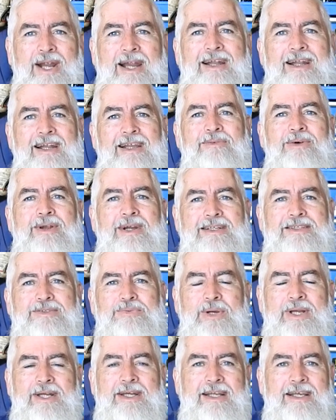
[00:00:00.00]
rattling when it's
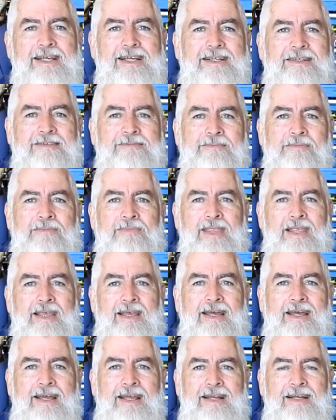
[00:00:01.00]
windy,
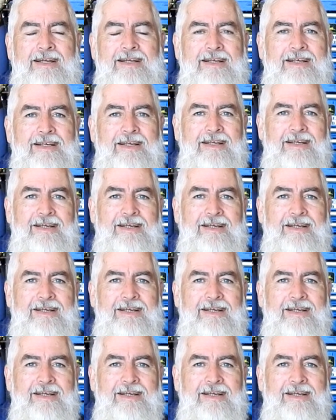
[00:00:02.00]
and